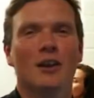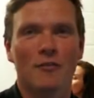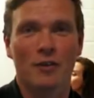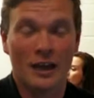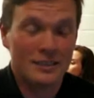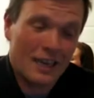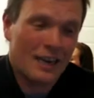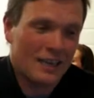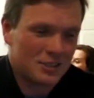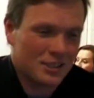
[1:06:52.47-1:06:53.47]
I love it. And
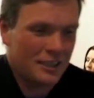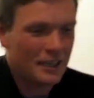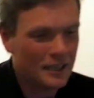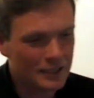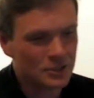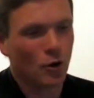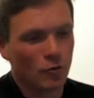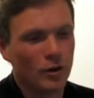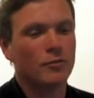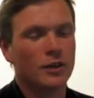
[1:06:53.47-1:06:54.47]
actually, it's got a
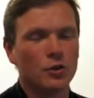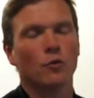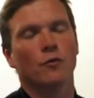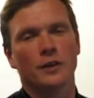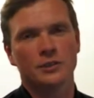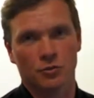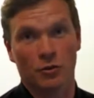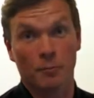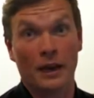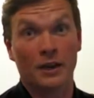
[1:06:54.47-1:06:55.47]
really, really cool feature on
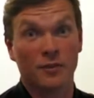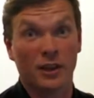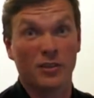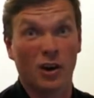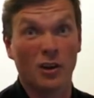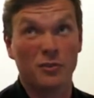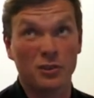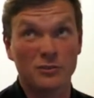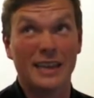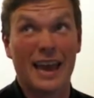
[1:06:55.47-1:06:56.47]
the back of it that I've
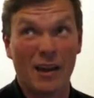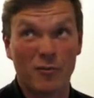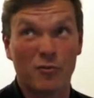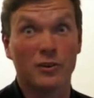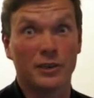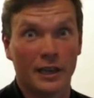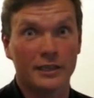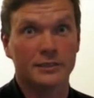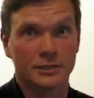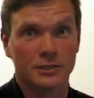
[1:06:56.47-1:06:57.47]
used every day
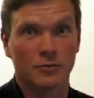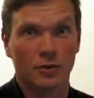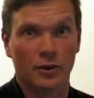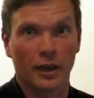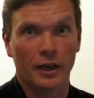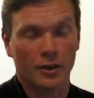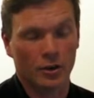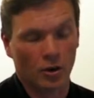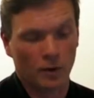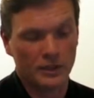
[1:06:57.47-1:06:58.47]
since I've got it, and I
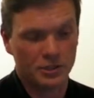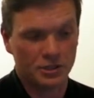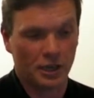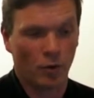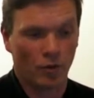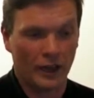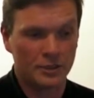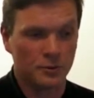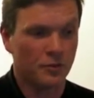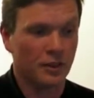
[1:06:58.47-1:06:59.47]
can't wait to share what that
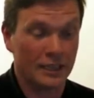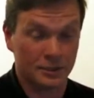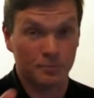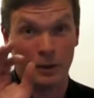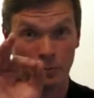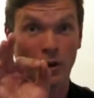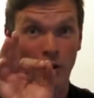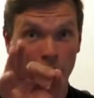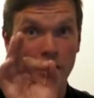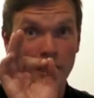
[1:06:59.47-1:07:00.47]
is with you. That's made my
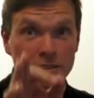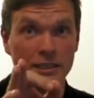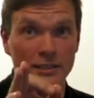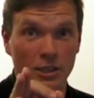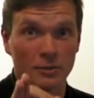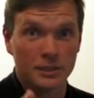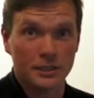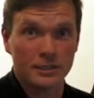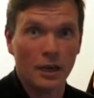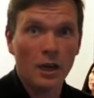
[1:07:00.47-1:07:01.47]
life 10 times
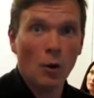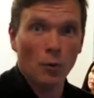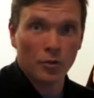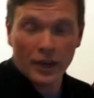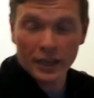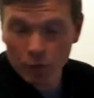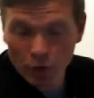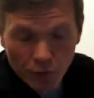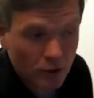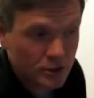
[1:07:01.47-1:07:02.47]
easier. I want to thank everyone
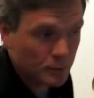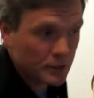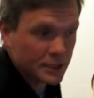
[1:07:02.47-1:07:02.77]
for hosting me